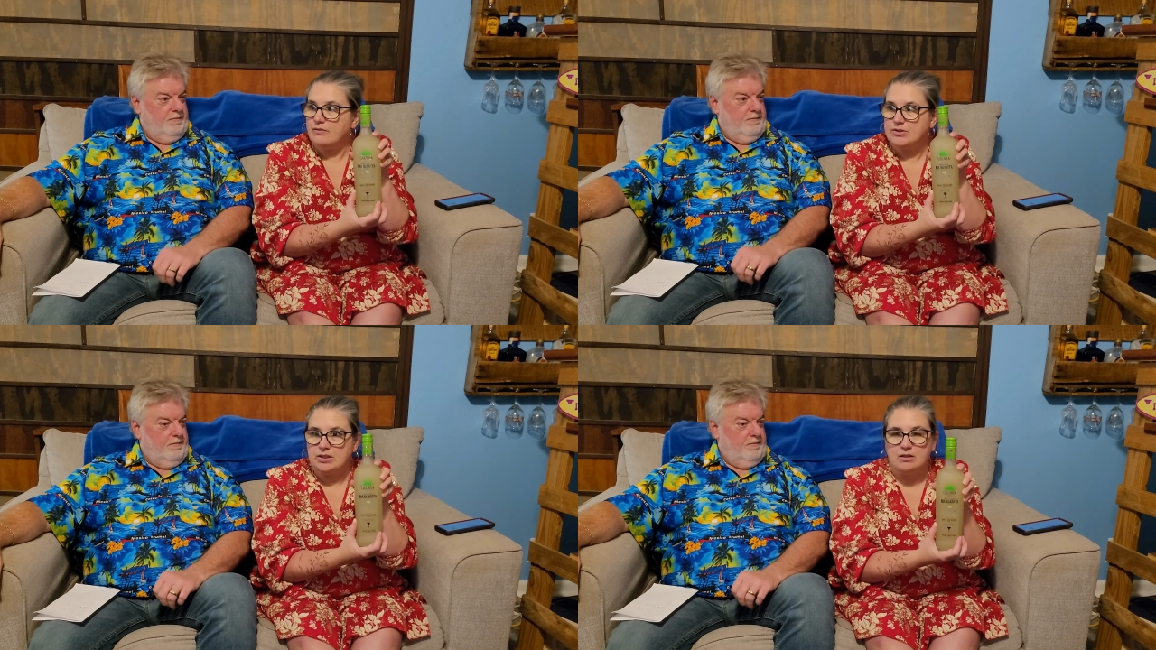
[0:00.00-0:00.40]

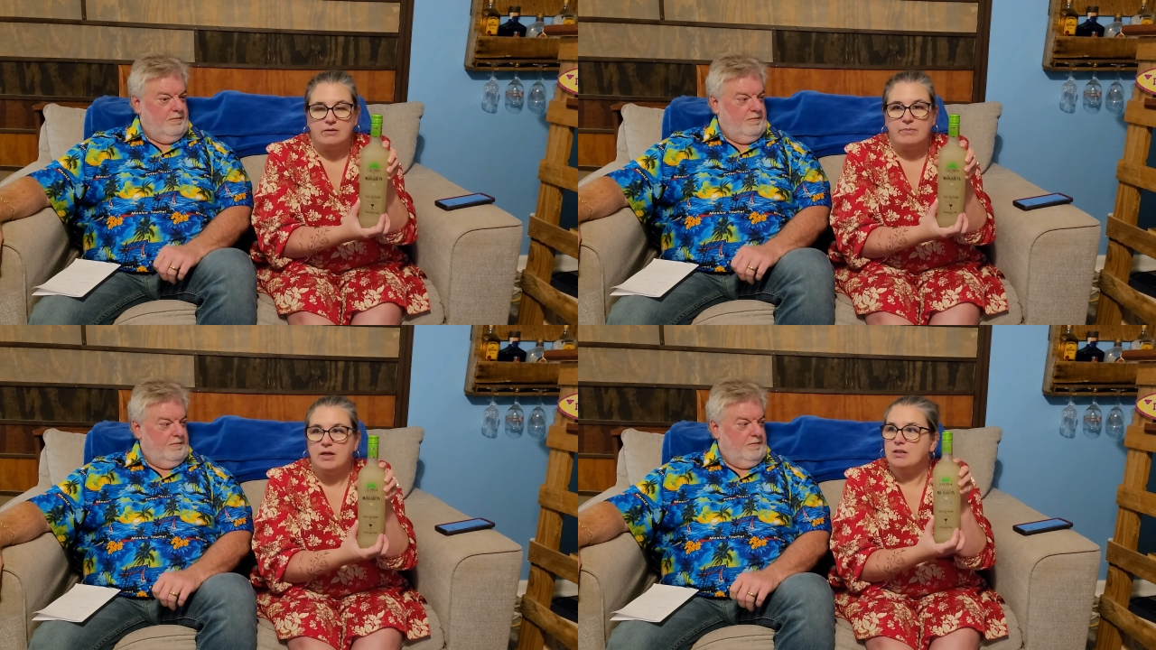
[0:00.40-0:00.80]
Speaker 1: I've seen the
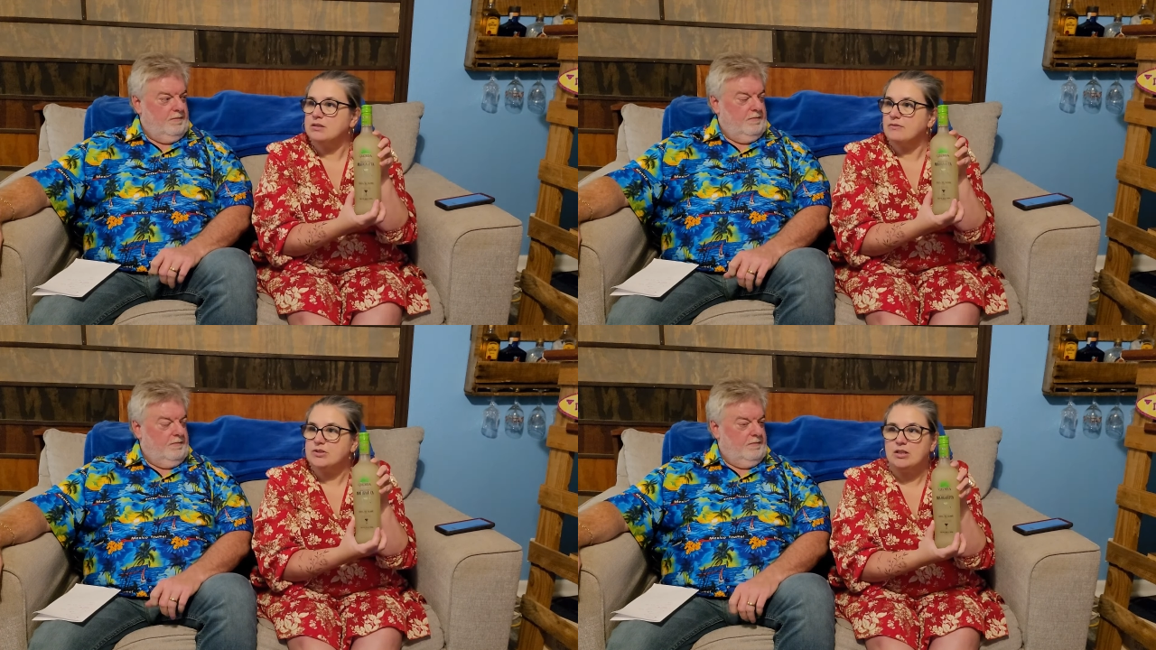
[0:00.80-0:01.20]

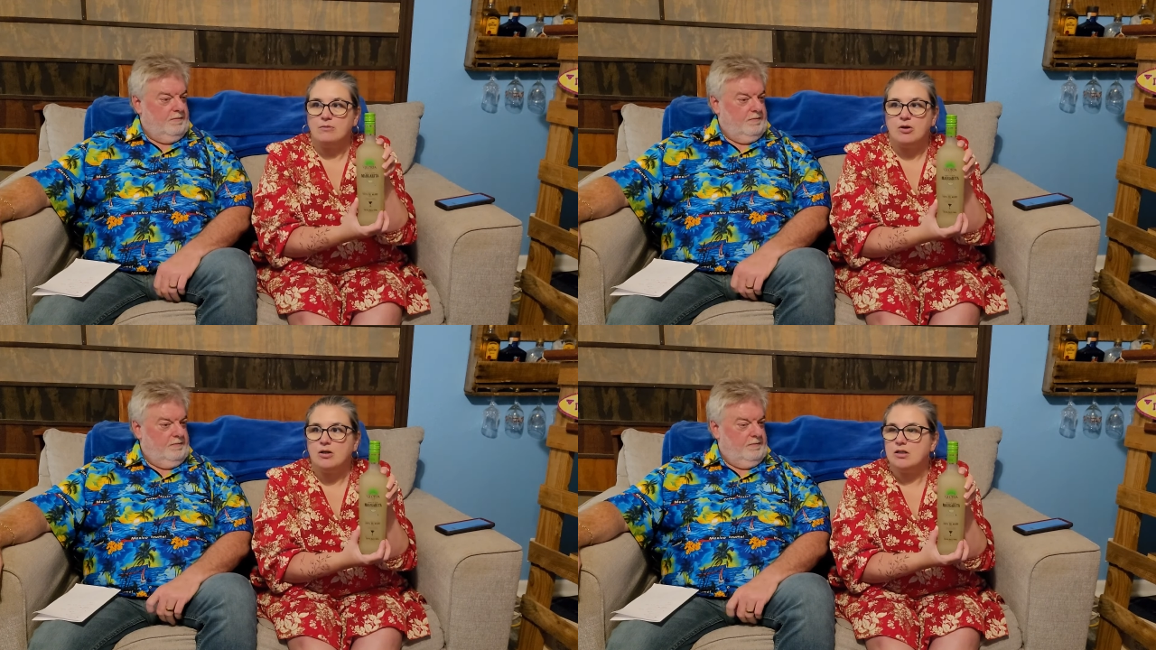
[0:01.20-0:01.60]
debates. I've seen
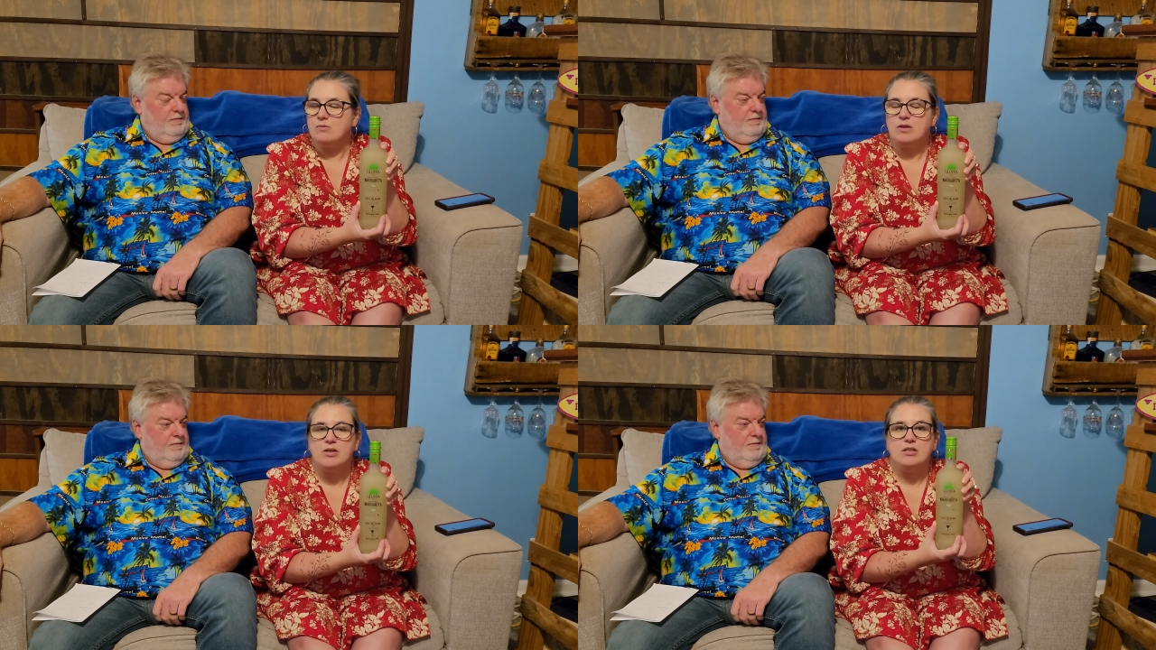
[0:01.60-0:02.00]
them argue
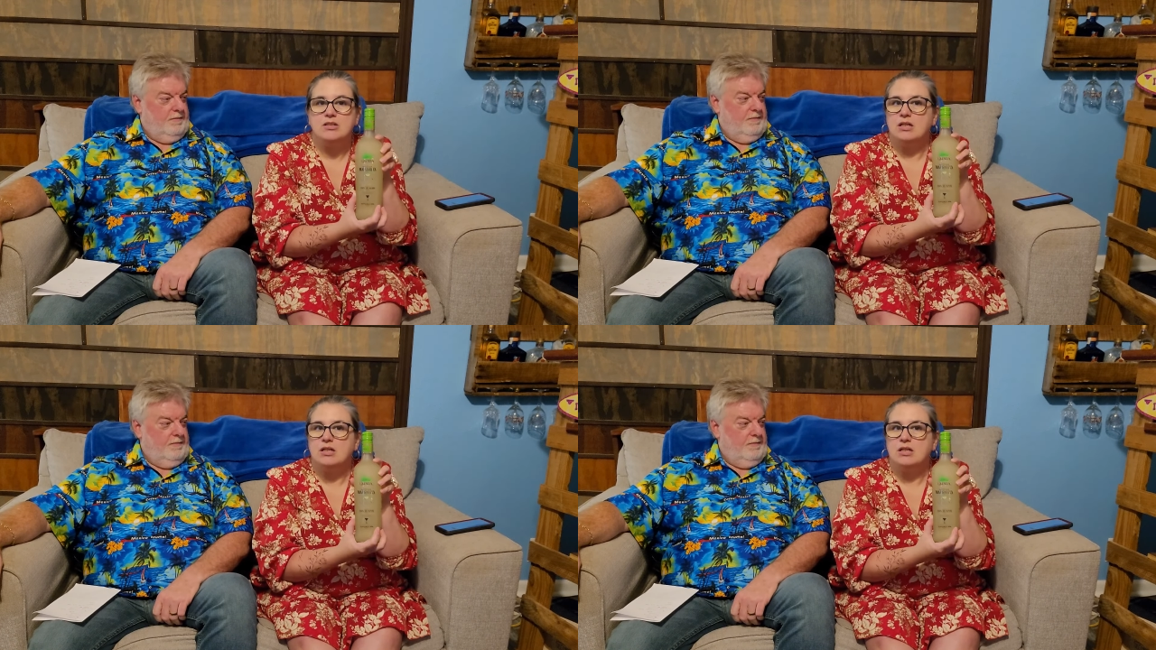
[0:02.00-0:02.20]
with us.